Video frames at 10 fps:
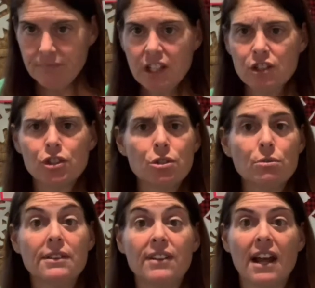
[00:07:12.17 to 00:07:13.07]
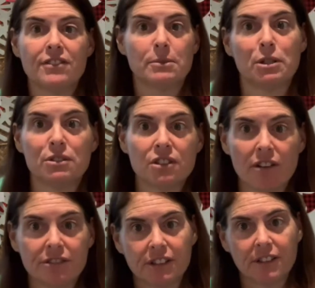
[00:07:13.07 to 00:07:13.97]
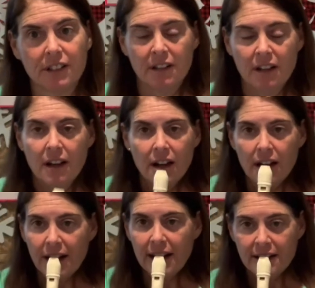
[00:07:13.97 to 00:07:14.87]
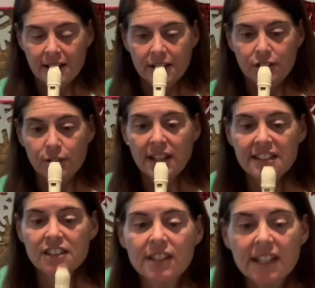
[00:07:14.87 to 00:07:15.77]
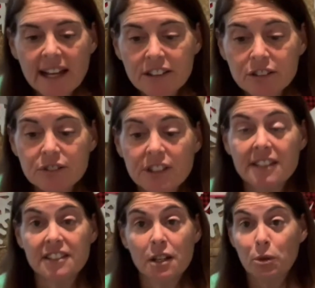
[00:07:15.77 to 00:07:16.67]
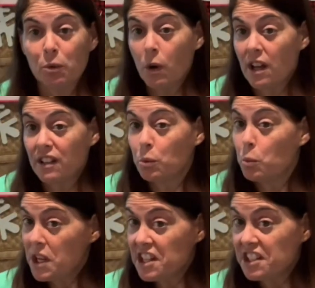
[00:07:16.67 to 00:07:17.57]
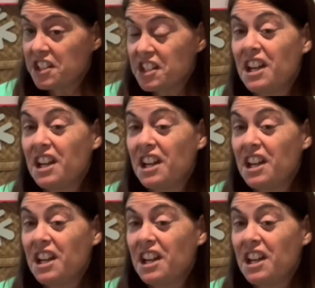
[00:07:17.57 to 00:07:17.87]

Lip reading: So you even have to blow softer. All right, so let's look at exercise number 1, which,